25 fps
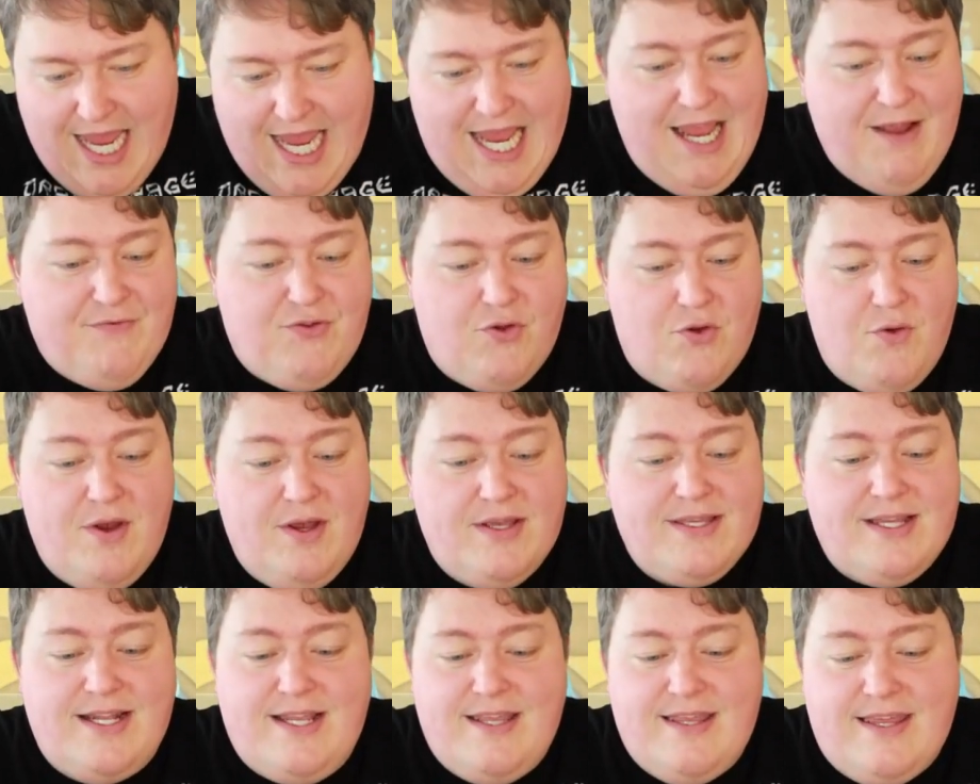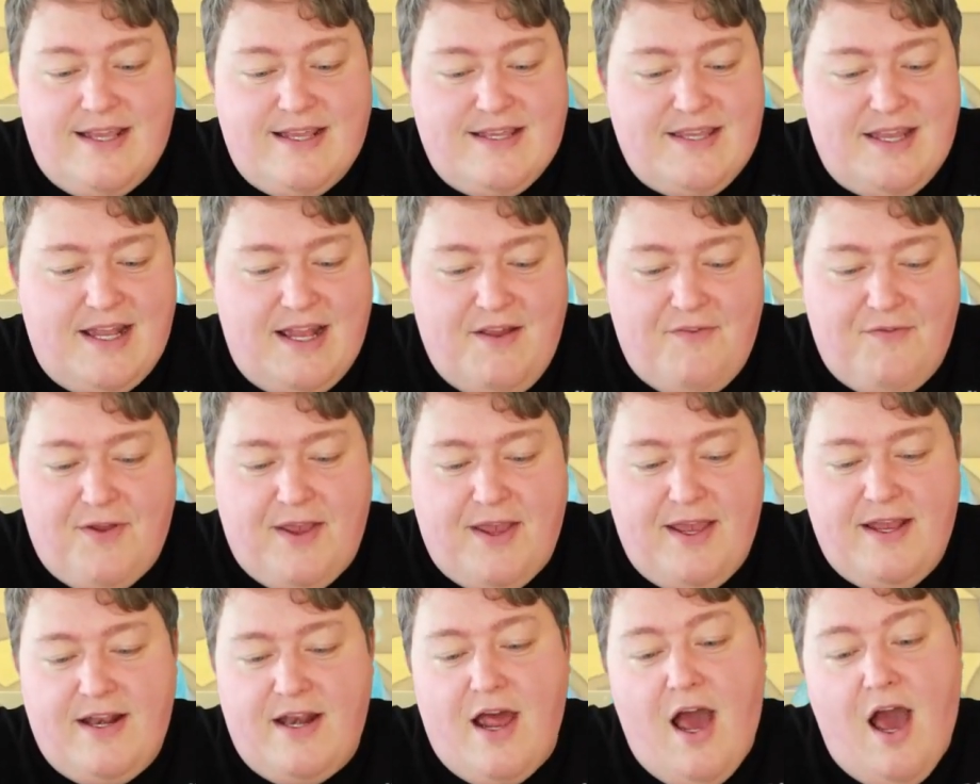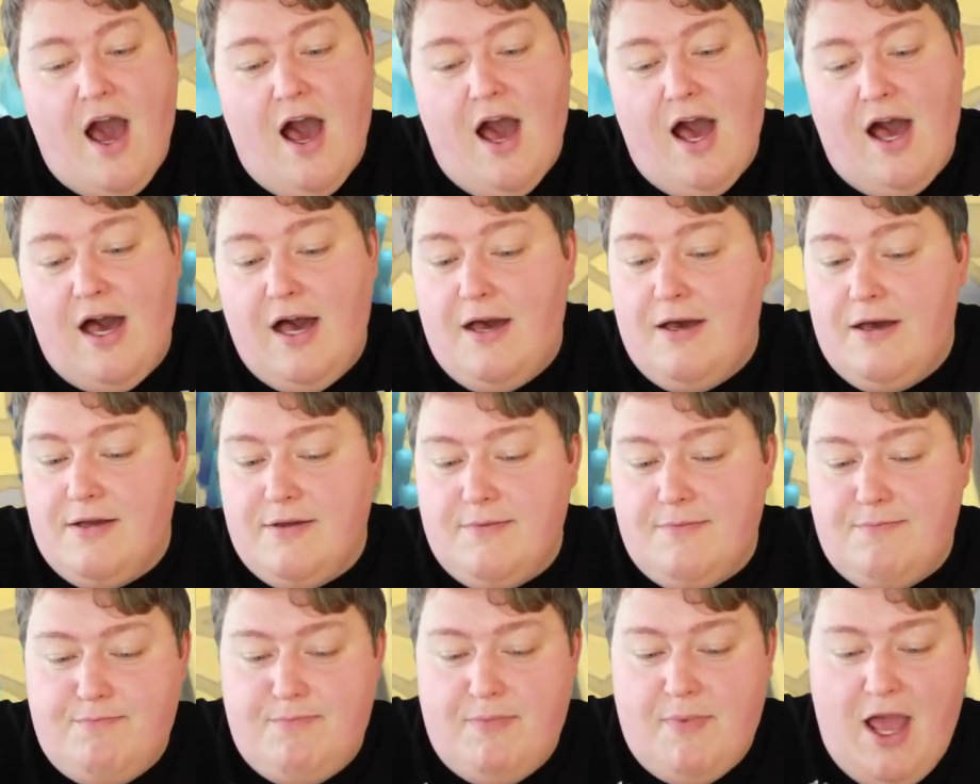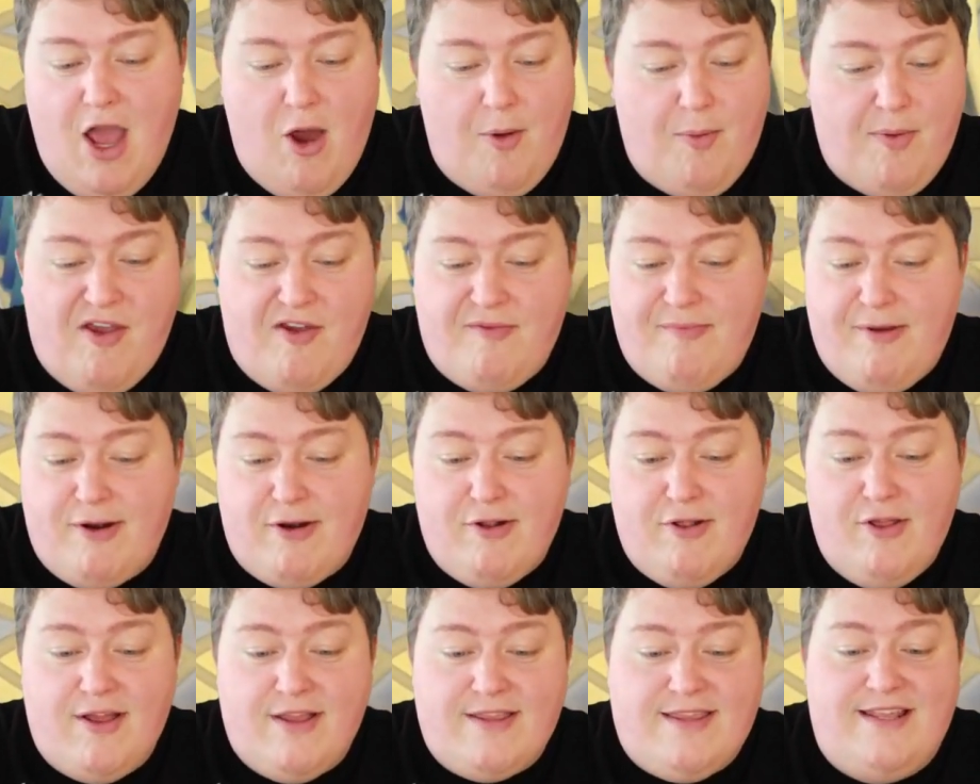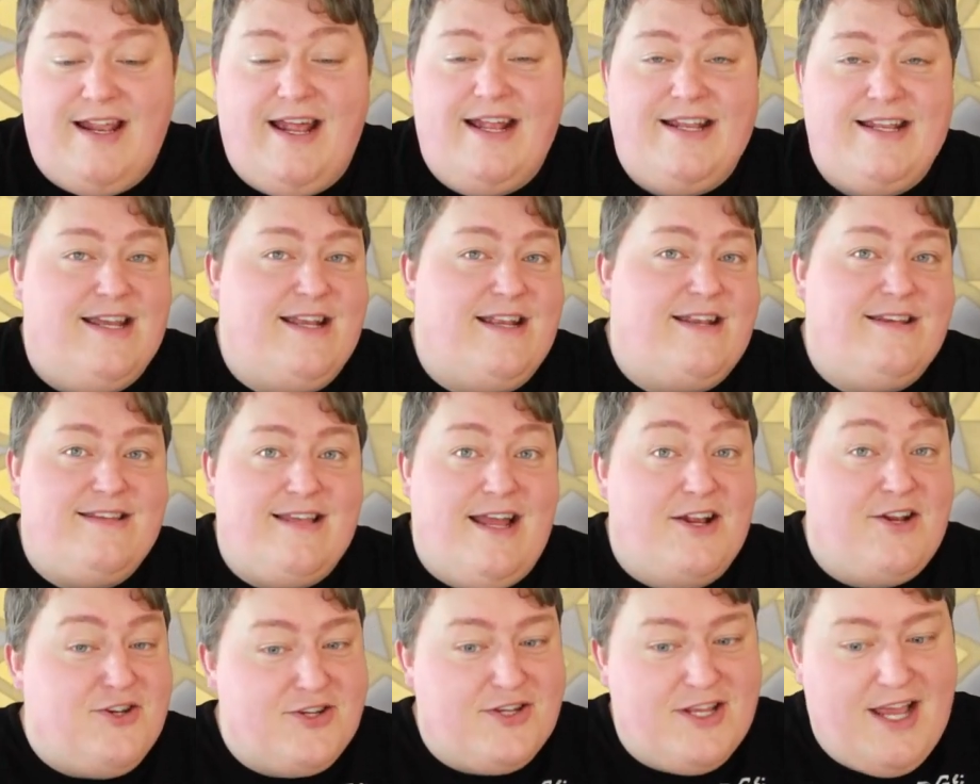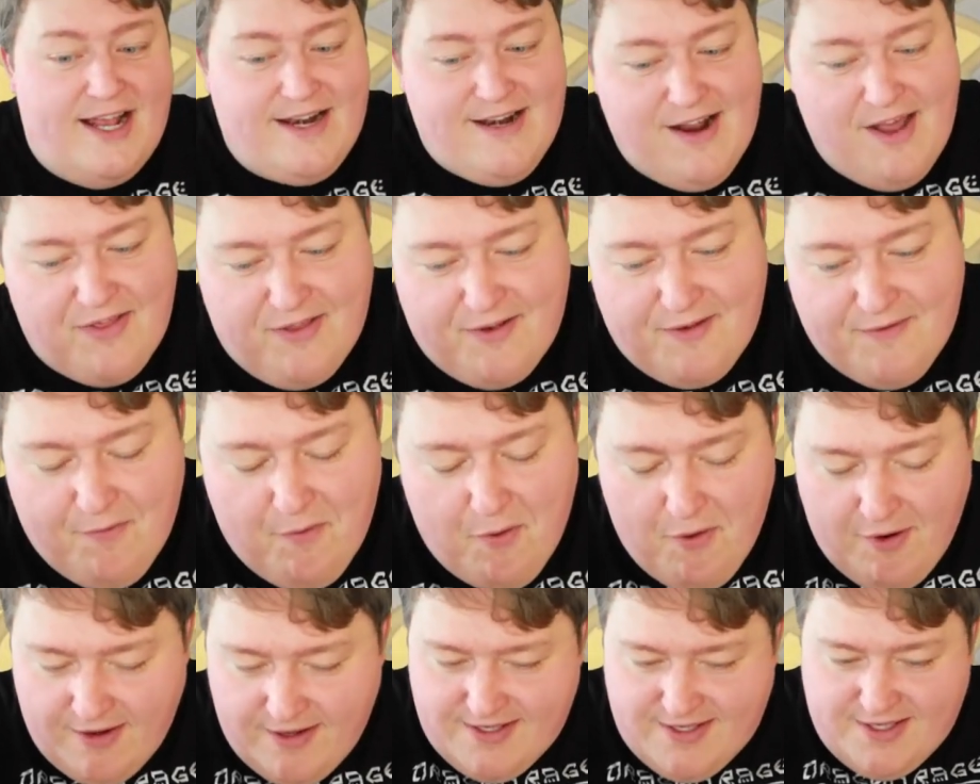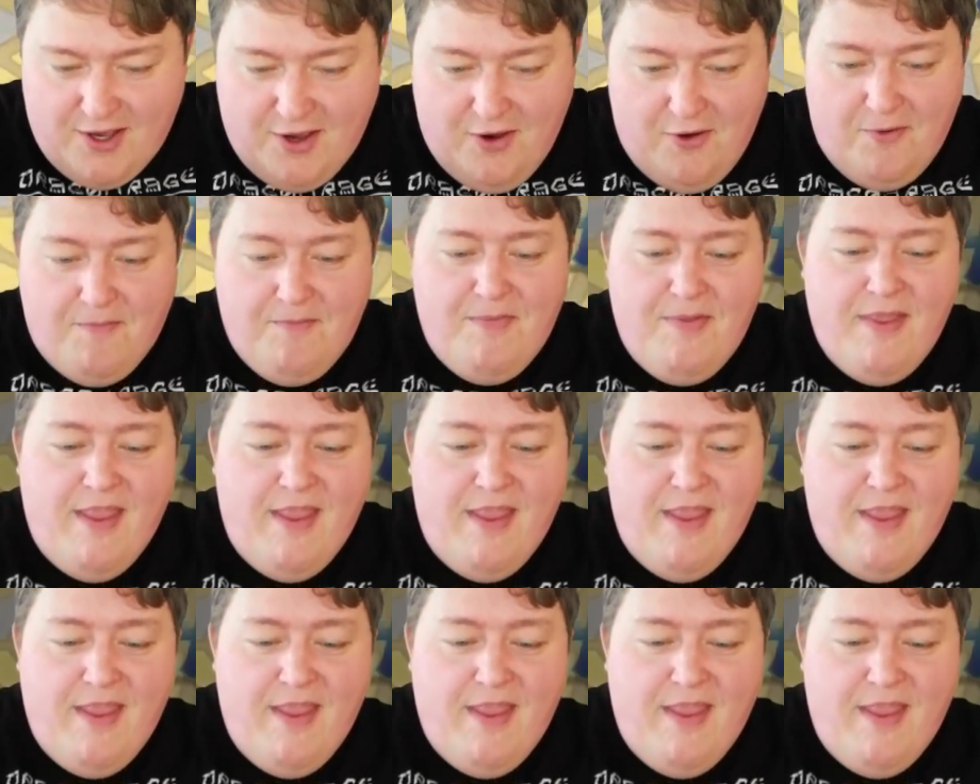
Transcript: if there is anything significant, I hope you have better luck than I did, because I just got nothing for it. So,